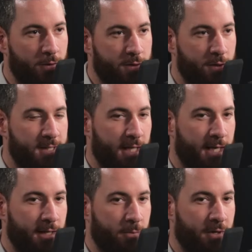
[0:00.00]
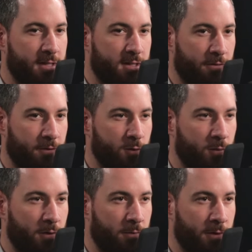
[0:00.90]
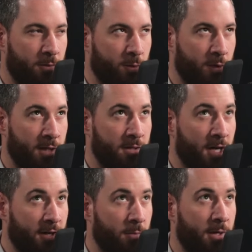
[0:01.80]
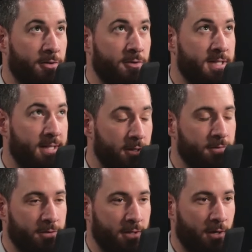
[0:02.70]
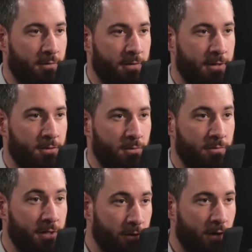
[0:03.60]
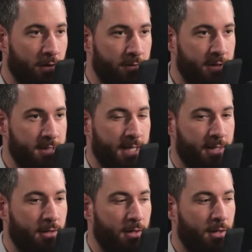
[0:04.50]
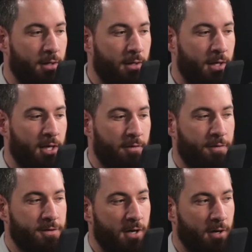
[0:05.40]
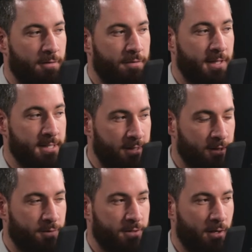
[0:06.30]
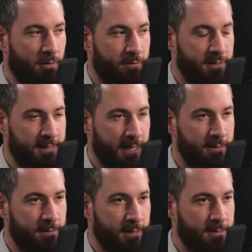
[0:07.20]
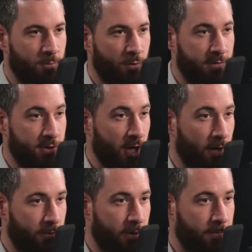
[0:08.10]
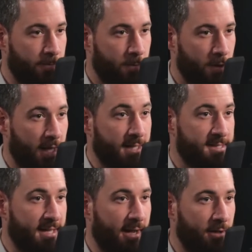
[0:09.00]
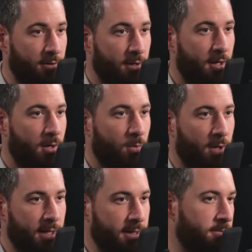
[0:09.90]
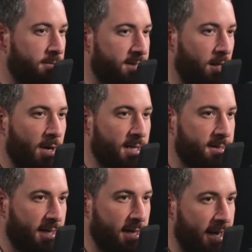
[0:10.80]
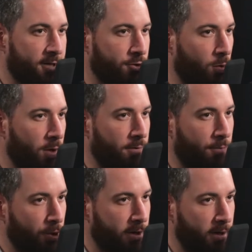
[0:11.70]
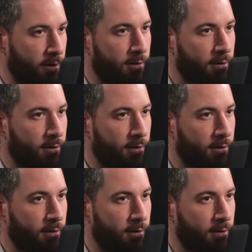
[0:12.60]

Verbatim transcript: Oh, so you say like the biggest difference would be between, between documentary stills photography to videography is that in a photography, in a stills photography sense, it's more of a genre, like a style. Yeah. While in cinema, it's like a natural way of working.